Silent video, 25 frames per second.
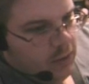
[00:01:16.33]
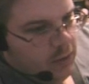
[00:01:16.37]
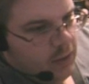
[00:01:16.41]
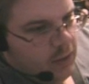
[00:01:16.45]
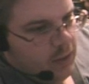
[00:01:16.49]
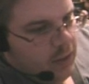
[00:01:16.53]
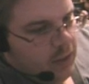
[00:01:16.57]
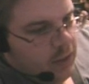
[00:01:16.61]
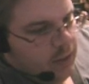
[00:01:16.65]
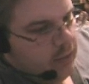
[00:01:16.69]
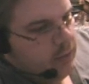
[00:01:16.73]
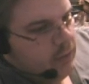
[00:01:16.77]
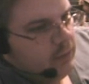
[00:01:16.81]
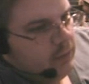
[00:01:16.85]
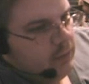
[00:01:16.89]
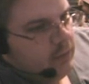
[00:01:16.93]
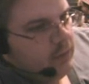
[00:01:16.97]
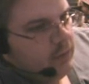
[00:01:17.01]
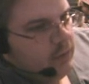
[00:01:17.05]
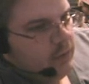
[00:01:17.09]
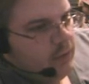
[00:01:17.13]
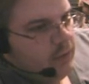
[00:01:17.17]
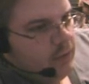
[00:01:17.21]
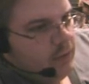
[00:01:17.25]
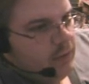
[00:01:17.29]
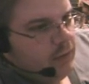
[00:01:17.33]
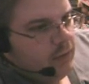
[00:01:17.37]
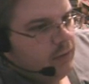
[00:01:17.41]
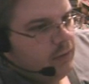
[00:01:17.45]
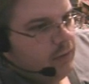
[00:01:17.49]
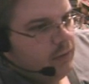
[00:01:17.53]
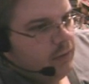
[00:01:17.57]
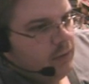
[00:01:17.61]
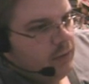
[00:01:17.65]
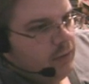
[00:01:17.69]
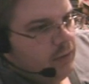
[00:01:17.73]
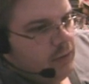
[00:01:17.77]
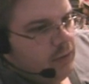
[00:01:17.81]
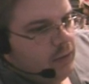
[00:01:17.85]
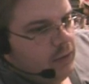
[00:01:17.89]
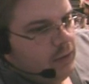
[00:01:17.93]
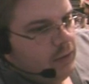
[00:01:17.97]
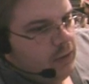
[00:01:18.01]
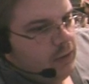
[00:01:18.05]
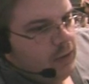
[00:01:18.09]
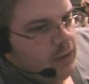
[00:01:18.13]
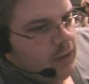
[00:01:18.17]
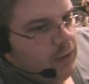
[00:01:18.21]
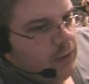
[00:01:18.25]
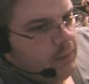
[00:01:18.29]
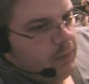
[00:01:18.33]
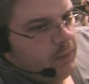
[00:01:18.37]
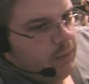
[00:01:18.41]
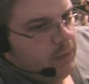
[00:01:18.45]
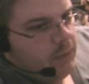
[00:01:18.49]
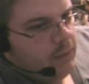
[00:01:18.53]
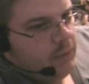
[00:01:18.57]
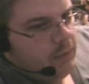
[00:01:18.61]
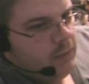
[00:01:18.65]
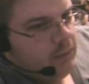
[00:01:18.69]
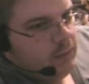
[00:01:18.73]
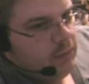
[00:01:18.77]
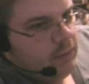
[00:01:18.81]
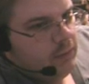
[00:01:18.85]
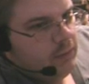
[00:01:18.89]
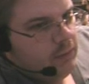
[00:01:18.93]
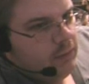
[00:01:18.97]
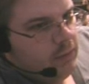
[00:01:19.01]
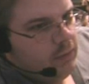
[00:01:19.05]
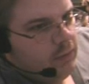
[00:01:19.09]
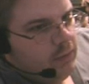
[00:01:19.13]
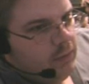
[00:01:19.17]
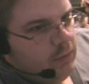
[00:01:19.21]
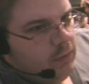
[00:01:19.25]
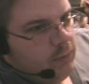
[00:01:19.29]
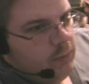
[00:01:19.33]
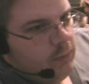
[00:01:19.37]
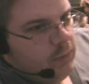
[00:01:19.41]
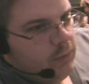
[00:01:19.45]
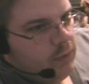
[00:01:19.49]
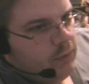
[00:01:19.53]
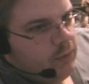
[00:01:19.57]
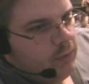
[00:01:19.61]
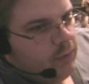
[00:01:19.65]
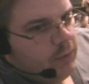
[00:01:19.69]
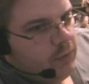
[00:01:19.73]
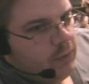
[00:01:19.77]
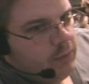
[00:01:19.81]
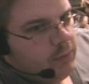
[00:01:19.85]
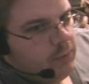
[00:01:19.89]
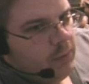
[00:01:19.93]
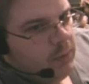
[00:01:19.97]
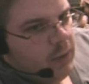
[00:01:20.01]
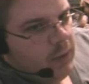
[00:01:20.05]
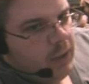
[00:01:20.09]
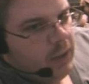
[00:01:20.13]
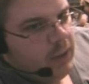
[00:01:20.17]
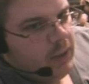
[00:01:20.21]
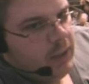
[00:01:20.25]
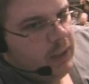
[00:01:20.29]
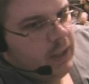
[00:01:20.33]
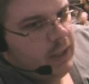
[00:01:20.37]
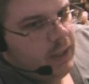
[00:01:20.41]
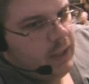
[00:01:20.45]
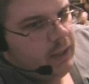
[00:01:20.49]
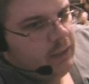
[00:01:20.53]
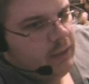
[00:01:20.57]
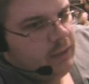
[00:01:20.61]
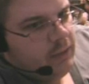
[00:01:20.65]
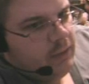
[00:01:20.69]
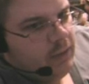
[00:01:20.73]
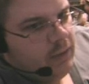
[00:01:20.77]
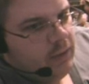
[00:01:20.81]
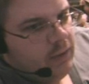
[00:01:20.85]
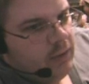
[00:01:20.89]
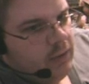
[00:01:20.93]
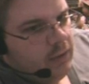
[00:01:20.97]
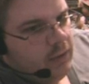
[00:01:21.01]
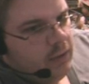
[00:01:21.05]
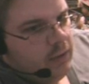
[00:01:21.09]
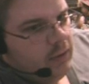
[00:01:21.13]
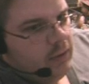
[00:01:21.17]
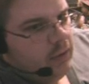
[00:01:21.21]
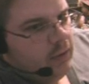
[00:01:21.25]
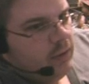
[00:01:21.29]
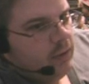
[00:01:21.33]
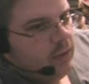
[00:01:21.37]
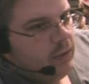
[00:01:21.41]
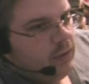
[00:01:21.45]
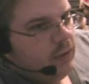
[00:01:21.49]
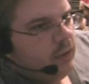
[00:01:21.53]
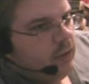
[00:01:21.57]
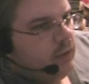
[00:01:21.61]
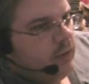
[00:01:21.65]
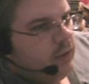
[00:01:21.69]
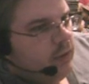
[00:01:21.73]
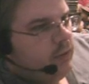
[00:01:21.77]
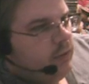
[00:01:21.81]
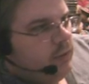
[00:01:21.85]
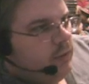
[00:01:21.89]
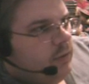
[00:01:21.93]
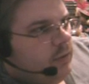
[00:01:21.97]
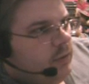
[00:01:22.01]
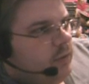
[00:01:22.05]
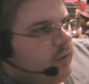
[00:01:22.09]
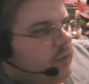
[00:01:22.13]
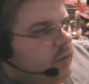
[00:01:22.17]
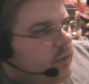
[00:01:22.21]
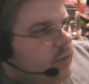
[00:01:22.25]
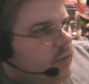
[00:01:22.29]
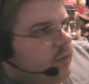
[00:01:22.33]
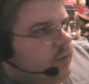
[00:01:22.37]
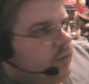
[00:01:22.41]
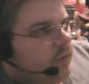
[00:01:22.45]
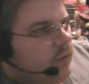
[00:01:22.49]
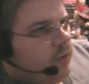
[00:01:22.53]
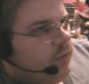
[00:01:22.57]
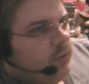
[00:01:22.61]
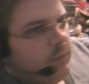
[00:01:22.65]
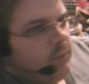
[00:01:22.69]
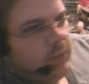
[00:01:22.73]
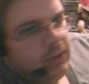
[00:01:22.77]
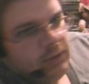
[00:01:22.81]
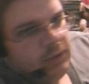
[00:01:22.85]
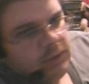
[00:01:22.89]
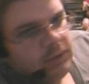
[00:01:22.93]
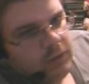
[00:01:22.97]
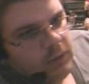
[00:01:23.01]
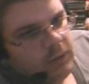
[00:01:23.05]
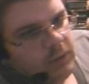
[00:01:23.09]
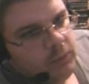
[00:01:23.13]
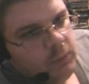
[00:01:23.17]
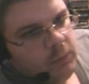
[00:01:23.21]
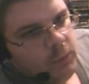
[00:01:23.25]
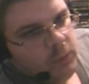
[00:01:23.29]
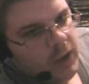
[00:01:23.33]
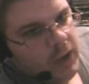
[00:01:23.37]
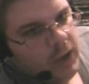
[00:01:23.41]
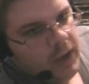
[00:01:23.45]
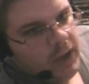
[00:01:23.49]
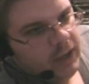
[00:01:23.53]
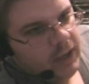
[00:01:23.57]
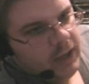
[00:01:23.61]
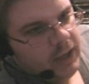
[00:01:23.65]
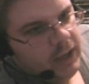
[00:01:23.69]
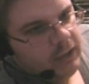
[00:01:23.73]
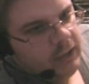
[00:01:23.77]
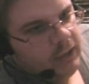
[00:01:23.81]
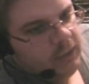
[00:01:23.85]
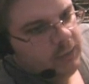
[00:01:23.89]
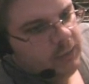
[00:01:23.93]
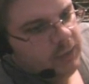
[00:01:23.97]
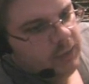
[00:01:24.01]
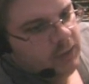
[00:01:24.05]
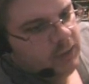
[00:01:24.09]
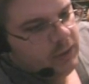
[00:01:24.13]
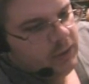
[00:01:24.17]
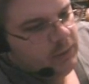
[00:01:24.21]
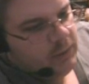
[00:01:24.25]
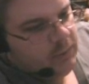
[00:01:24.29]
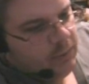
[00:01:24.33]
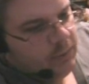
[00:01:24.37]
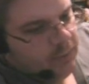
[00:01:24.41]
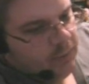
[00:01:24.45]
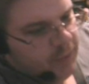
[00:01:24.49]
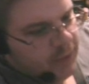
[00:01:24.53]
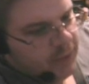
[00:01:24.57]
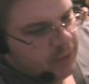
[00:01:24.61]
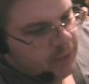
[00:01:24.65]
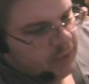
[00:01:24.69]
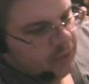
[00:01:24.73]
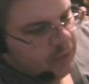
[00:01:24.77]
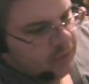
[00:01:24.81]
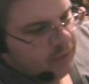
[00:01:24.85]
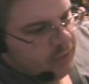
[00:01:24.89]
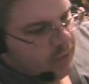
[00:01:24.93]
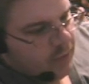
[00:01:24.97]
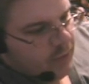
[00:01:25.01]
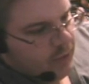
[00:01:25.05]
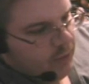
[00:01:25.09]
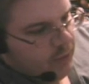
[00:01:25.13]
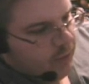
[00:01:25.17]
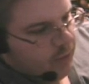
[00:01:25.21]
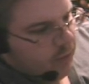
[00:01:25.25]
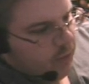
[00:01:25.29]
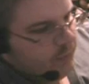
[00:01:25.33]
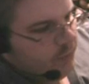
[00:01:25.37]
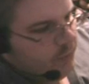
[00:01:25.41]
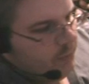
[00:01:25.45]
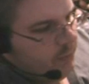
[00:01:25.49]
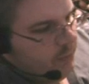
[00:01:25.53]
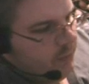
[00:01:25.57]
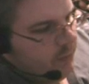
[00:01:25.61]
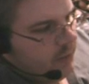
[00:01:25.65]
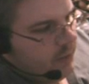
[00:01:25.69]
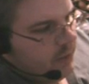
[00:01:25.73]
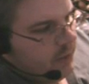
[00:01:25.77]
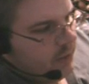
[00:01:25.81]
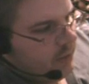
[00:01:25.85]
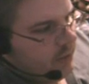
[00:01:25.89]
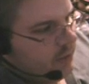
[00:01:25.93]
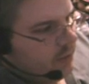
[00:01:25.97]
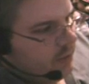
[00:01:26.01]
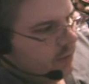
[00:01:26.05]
And I mean, when the first plane hit, there should have been some way that we could have prevented the second one from hitting.